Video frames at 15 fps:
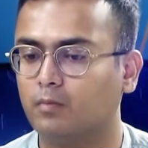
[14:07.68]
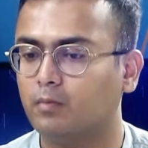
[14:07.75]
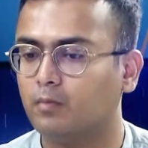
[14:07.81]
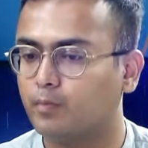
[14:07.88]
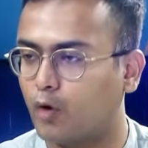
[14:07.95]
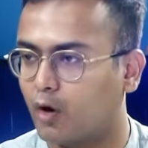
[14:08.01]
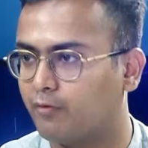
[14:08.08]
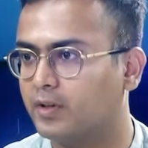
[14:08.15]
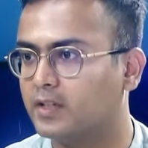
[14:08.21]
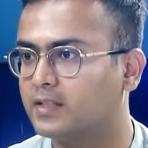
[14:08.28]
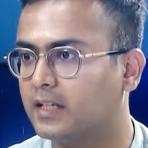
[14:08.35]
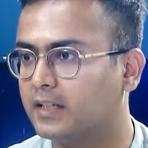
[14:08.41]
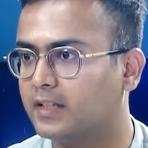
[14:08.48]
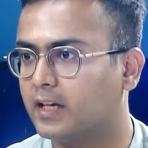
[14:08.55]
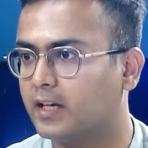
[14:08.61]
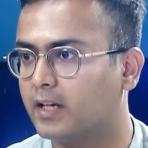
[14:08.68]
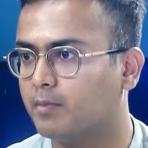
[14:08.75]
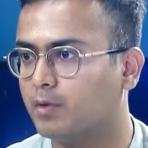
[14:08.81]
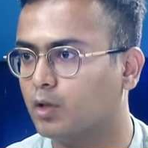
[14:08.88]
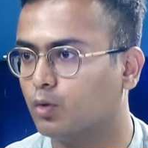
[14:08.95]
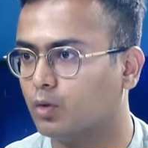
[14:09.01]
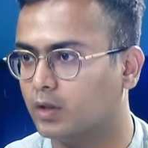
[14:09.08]
profits that they are
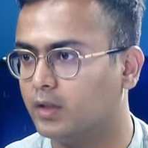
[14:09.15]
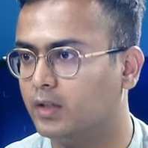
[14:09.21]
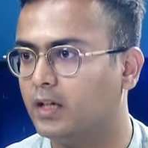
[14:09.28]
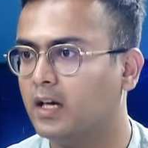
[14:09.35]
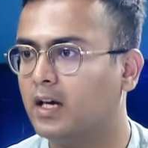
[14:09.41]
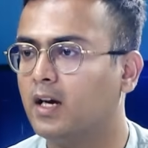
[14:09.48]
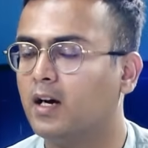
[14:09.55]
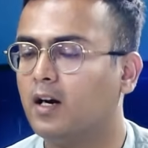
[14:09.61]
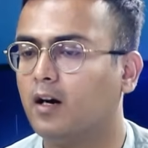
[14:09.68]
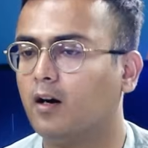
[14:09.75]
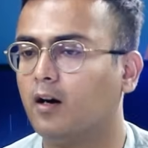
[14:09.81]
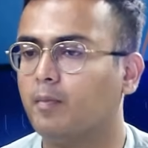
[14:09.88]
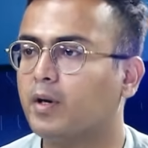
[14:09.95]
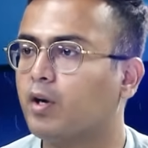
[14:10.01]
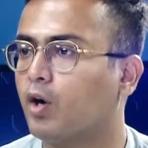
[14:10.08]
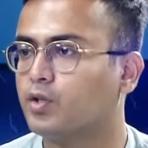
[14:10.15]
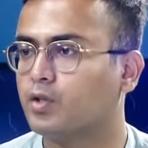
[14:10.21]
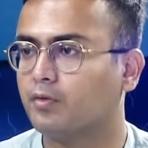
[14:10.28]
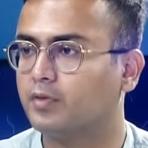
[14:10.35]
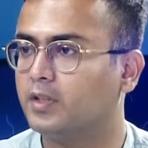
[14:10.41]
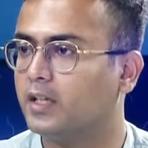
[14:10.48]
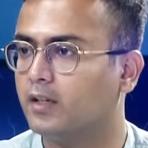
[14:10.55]
able to earn because
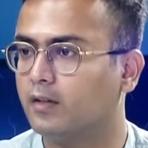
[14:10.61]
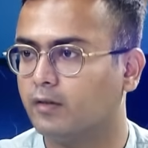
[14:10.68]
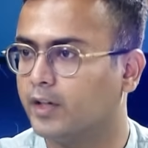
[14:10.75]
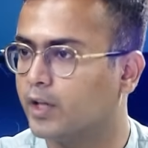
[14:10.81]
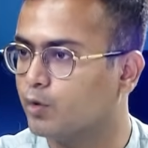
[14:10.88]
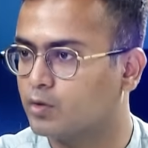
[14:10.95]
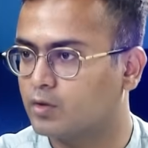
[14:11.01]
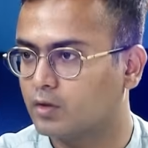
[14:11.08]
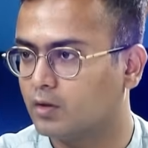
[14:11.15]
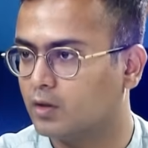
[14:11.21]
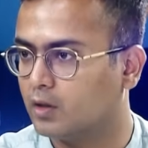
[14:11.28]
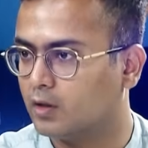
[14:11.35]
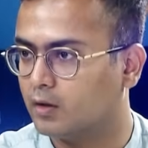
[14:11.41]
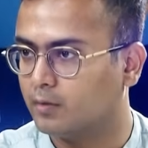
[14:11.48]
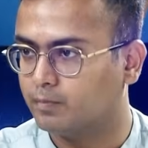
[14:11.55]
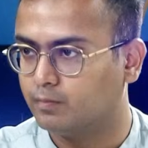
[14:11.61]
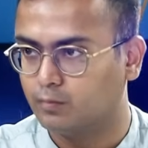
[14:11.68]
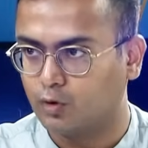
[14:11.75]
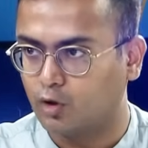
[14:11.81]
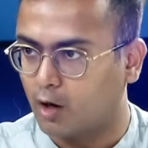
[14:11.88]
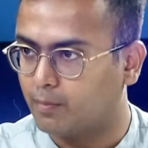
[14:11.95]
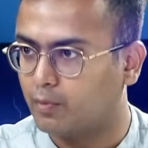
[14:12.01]
of the reduced
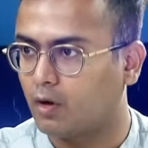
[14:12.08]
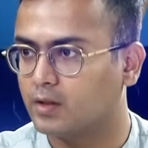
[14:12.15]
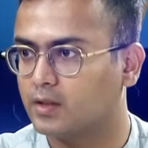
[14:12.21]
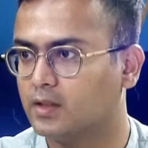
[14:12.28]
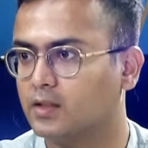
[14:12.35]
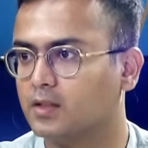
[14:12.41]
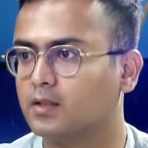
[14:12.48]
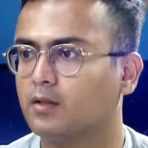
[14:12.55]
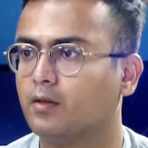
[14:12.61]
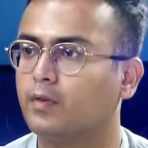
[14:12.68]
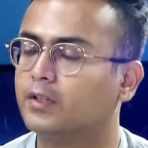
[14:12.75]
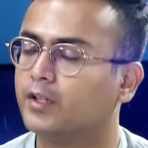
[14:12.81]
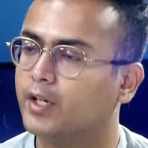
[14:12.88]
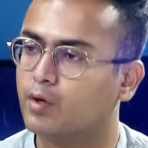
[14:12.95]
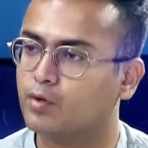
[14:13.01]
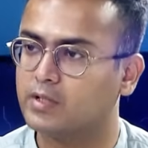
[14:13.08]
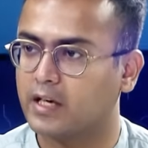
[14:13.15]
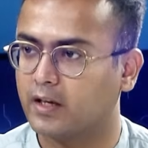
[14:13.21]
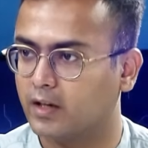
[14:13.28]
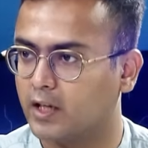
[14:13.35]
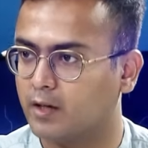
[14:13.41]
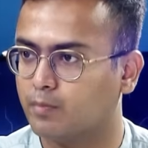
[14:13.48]
crop losses with reduced
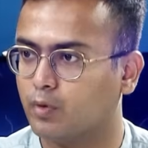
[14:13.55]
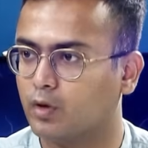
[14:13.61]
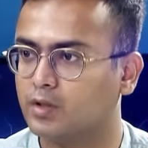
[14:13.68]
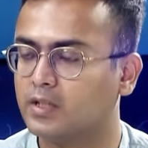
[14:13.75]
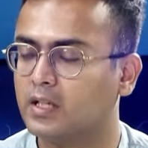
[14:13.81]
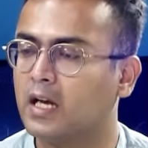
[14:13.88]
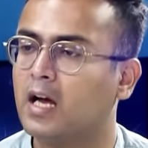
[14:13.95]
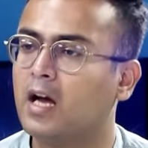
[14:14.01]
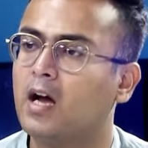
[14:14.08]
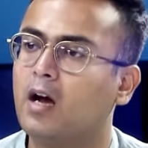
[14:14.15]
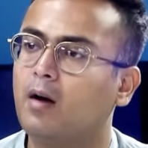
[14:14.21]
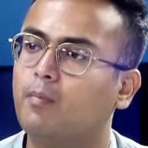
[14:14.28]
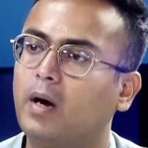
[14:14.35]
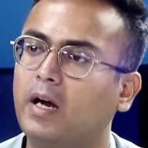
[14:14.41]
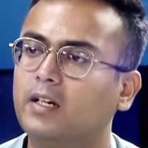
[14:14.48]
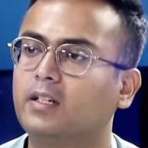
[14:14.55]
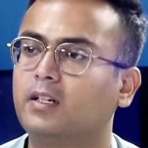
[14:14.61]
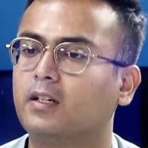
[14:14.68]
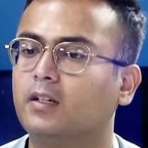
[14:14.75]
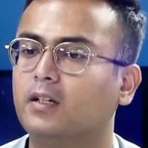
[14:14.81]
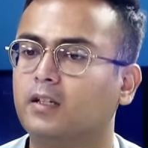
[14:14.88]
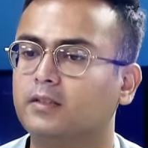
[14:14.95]
agri inputs. But
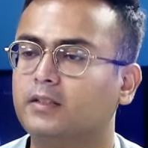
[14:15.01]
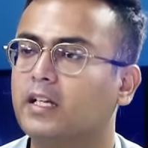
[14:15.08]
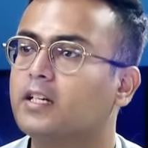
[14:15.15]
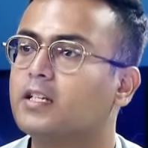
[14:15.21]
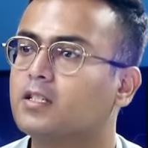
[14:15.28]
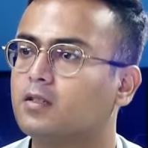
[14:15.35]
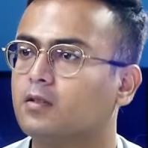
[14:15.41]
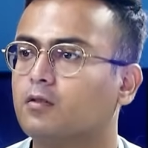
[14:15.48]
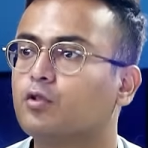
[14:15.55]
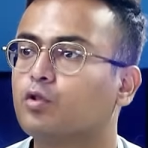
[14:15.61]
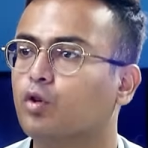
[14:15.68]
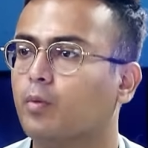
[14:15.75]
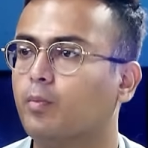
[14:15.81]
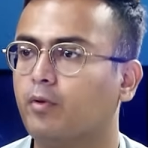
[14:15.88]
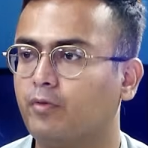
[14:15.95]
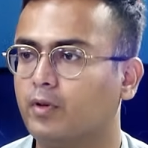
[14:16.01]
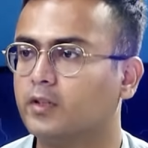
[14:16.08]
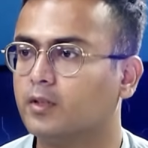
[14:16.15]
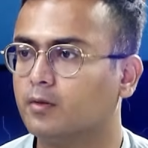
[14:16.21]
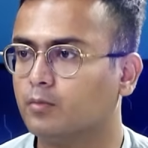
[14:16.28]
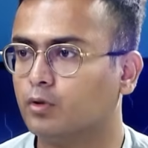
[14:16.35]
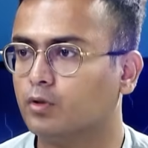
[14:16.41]
there is scope of
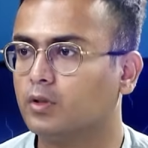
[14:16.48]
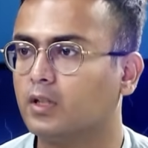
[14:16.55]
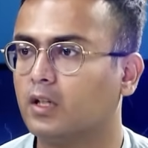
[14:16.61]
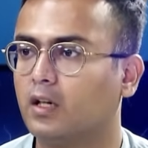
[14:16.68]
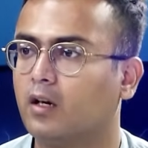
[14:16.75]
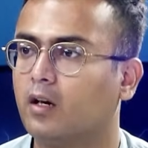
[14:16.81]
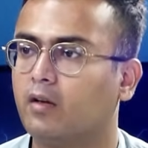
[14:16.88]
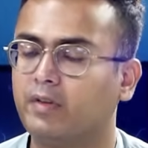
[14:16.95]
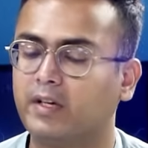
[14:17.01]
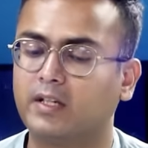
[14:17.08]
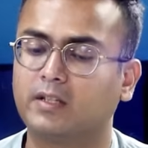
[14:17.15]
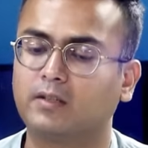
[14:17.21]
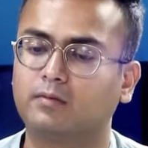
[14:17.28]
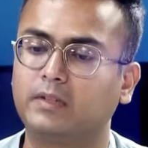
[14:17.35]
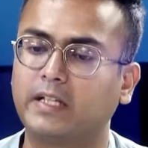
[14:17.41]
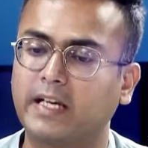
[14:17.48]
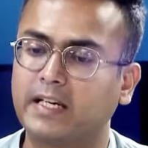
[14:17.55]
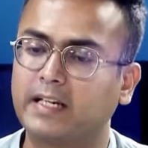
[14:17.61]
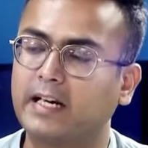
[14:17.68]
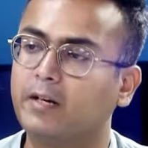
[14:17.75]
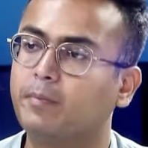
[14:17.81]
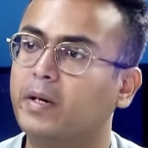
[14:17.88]
furthermore where they can
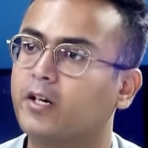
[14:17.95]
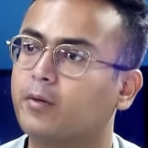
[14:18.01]
get better